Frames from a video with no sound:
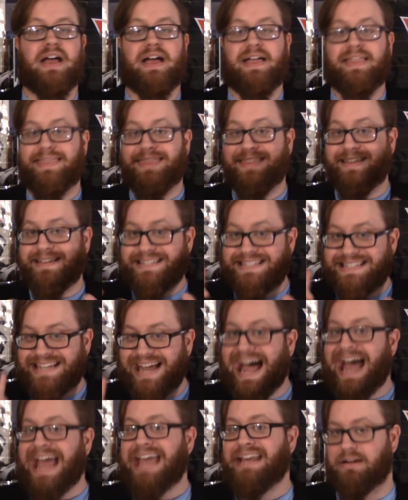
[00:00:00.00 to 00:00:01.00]
the
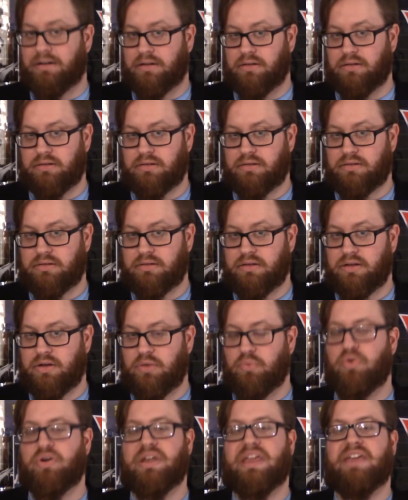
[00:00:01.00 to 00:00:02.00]
title
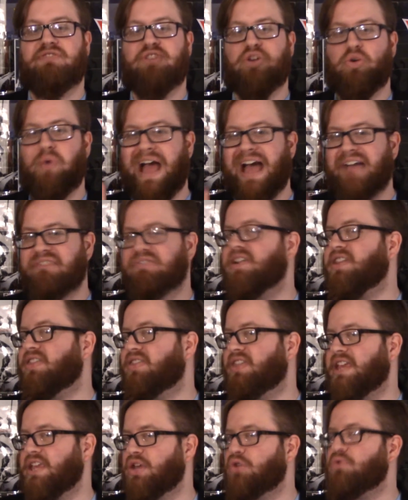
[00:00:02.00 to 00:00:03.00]
will give you
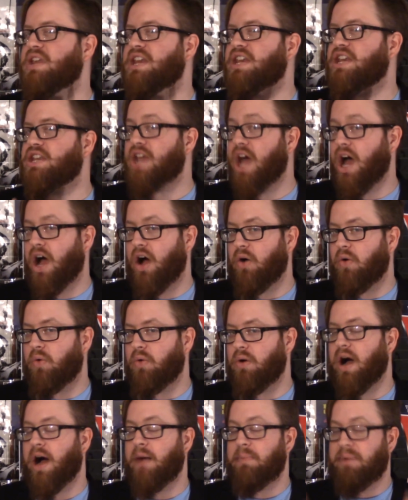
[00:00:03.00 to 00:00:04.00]
everything you need to
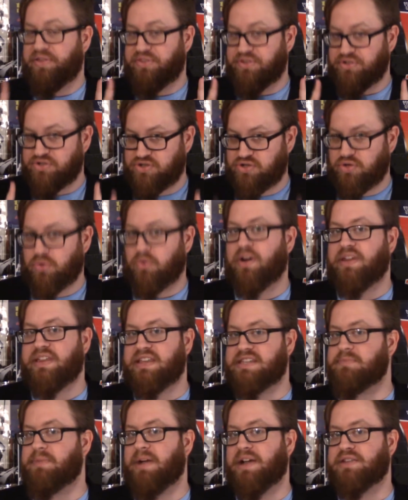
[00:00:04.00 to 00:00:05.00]
know about the story that's
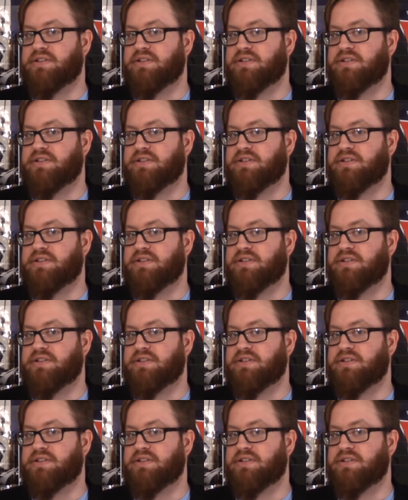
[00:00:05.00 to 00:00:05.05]
about